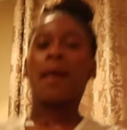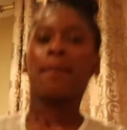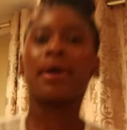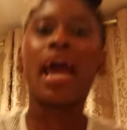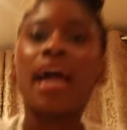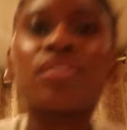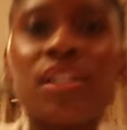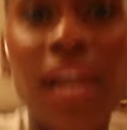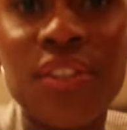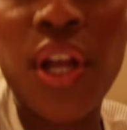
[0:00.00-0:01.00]
But
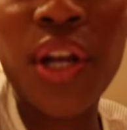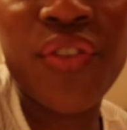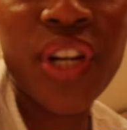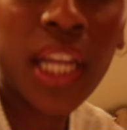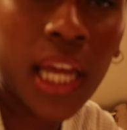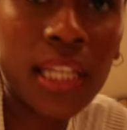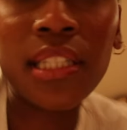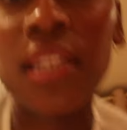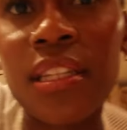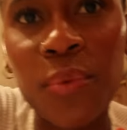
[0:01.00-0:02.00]
actually, I started reading
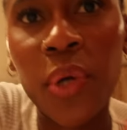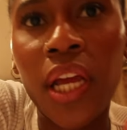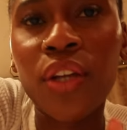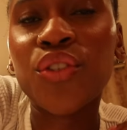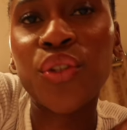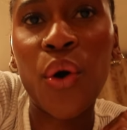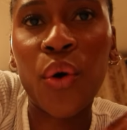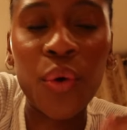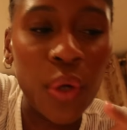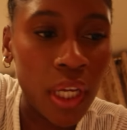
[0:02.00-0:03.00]
Esther this morning,
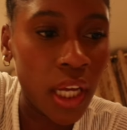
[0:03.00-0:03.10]
so